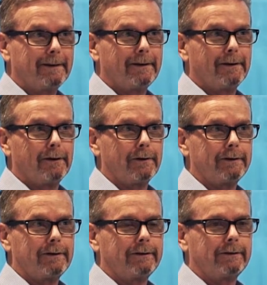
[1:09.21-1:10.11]
You know, there
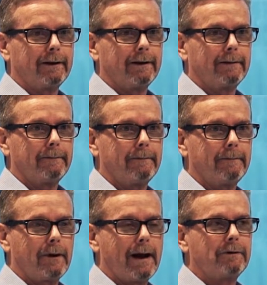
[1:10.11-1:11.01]
is this
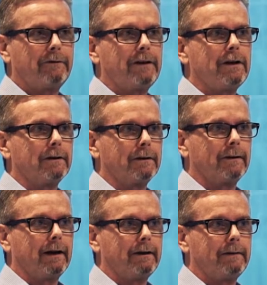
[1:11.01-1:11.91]
perhaps fear
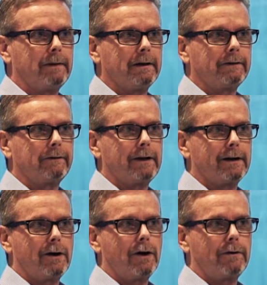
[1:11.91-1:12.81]
that because of the
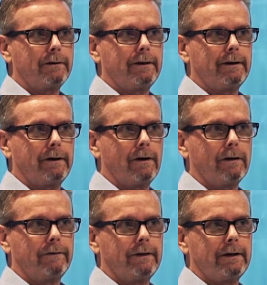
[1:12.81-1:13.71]
unknown and
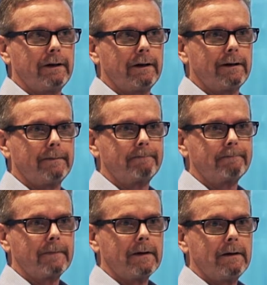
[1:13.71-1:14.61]
all of the
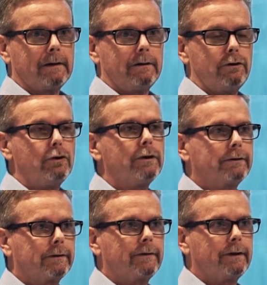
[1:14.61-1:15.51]

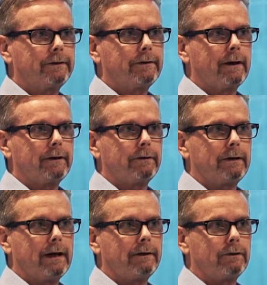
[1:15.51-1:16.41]
newness of this, that you
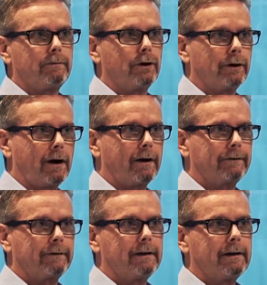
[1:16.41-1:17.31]
tend to put it
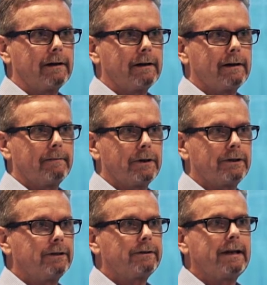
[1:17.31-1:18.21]
off. But
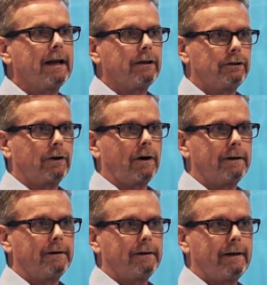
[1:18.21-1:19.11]
just getting
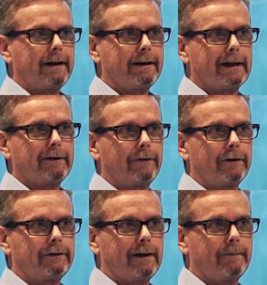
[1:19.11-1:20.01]
started, taking that
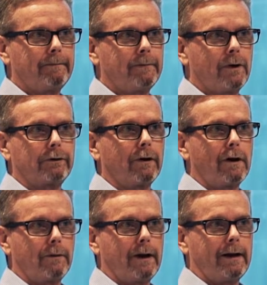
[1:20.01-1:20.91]
first step, goes a
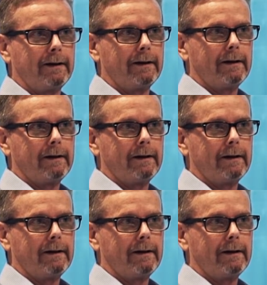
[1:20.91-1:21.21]
long way.